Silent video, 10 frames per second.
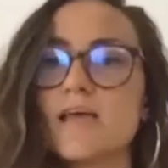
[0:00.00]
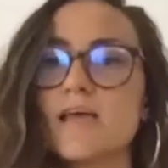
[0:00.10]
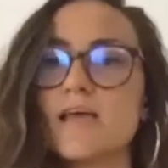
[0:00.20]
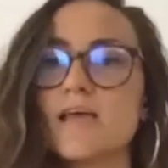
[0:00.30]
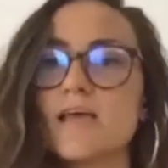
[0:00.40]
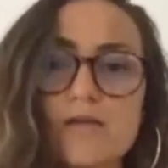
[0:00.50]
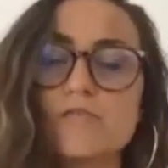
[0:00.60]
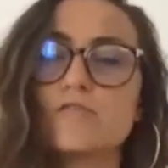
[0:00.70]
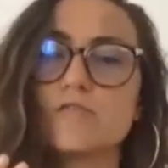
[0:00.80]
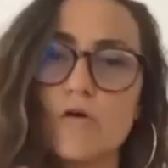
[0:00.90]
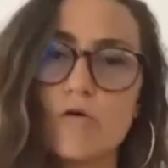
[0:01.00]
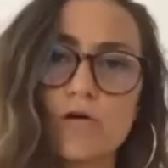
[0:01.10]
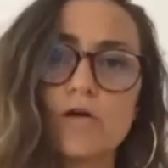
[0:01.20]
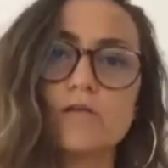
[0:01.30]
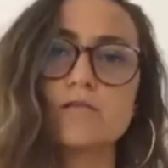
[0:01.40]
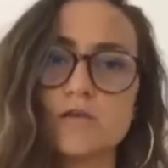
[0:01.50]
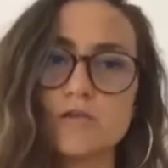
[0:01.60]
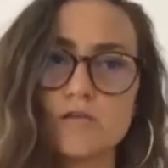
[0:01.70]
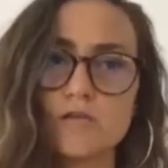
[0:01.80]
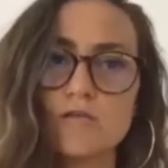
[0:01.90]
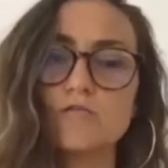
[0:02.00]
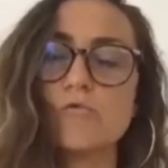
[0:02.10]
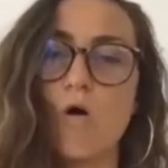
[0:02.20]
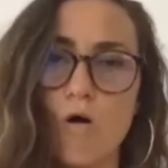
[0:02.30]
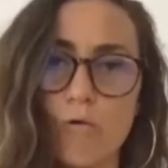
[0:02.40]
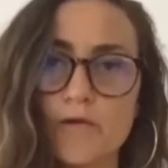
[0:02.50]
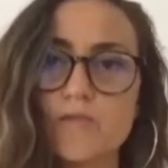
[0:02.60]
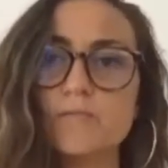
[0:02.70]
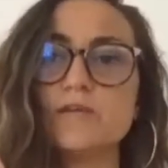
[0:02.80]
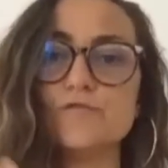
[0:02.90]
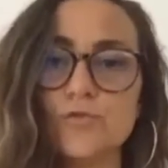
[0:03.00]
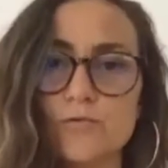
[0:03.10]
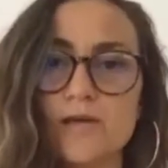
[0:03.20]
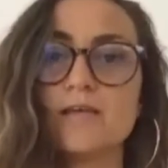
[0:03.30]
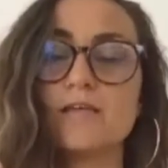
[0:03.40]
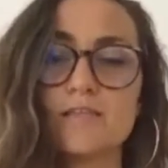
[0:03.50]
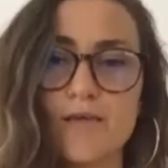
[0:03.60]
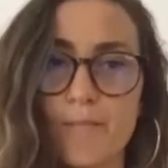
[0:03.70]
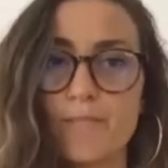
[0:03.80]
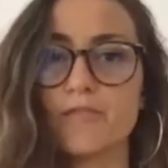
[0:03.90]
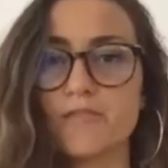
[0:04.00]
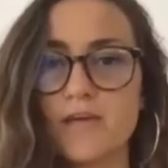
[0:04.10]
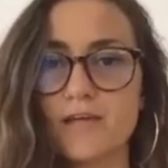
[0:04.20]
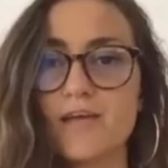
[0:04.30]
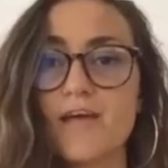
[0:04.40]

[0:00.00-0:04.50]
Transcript: like we are so conditioned to always be doing something